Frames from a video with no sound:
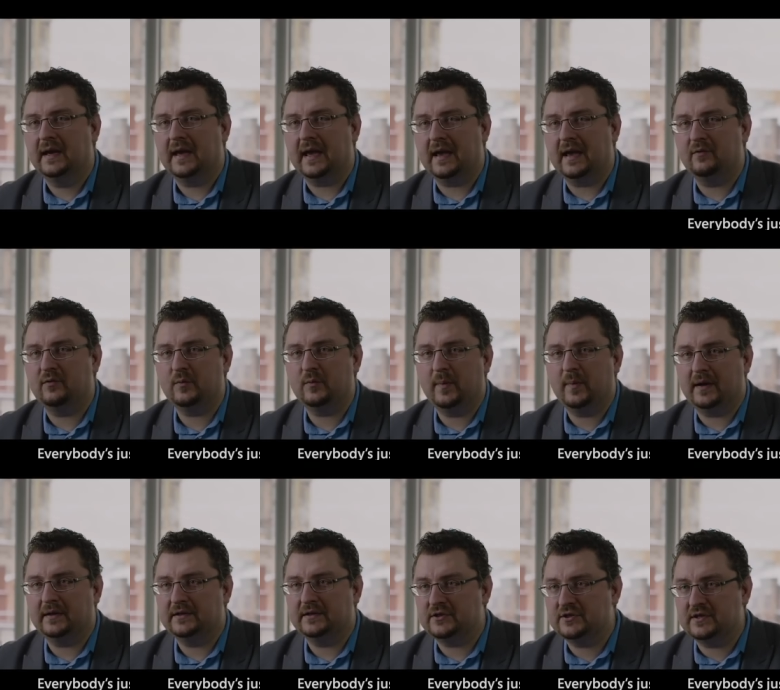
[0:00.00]

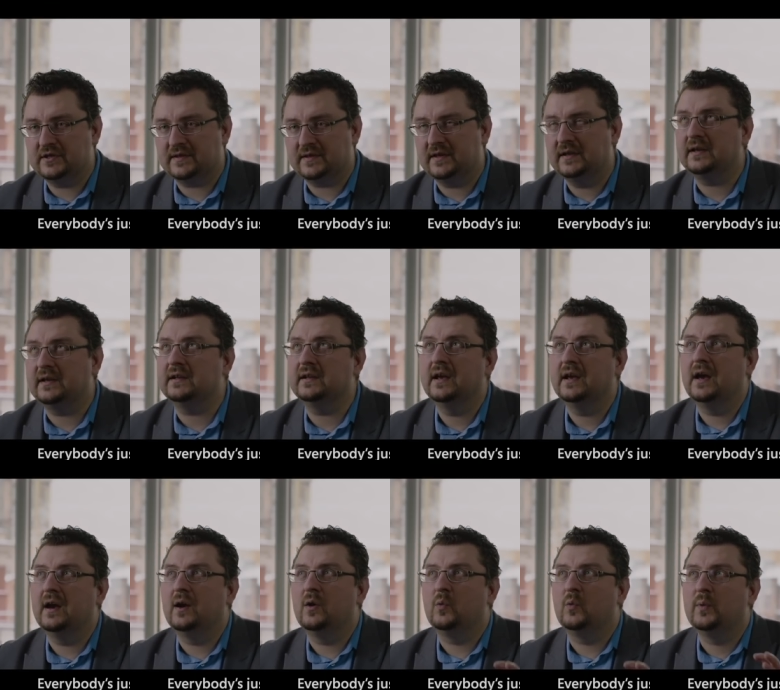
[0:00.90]
Everybody is just thinking,
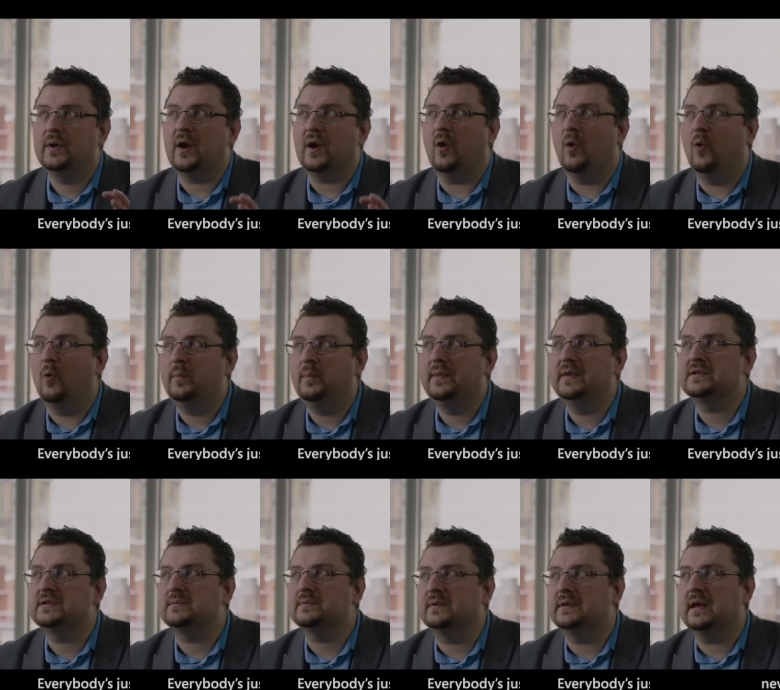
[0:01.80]
we hope
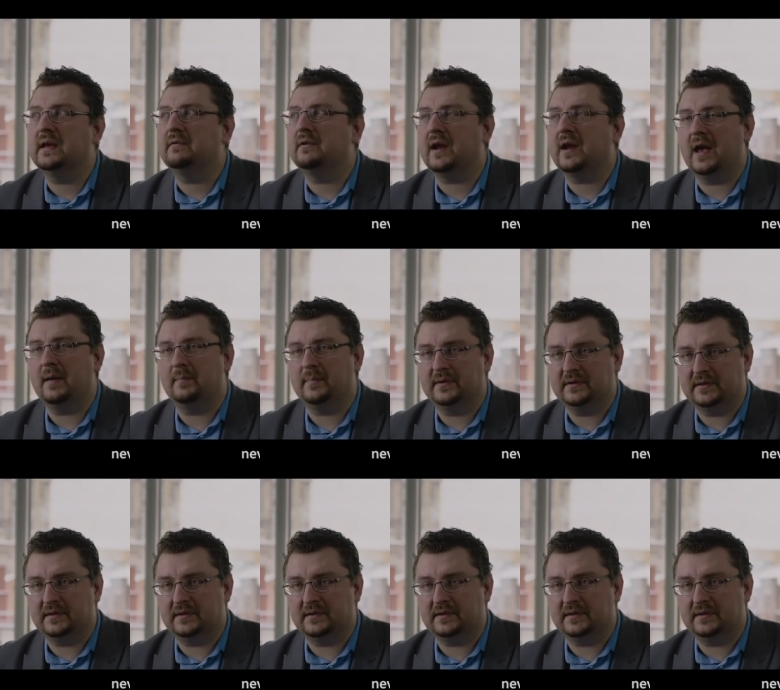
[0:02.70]
this will never happen